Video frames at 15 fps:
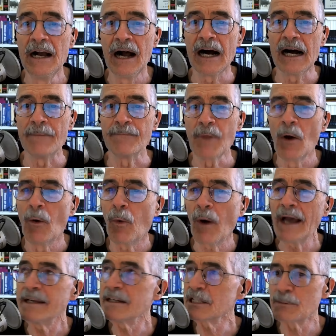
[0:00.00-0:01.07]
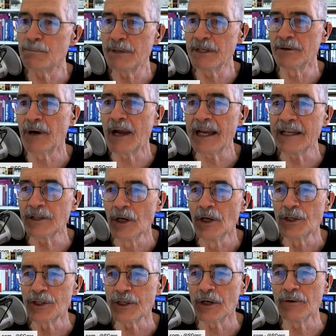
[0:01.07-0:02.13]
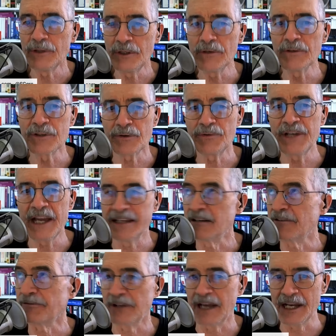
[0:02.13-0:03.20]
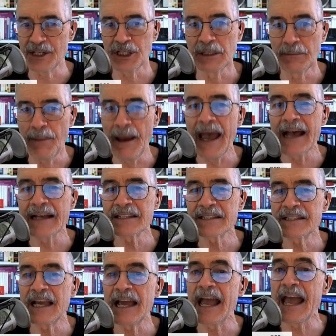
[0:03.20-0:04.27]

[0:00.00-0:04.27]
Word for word: Um, why does Spinrite show user data flashing past?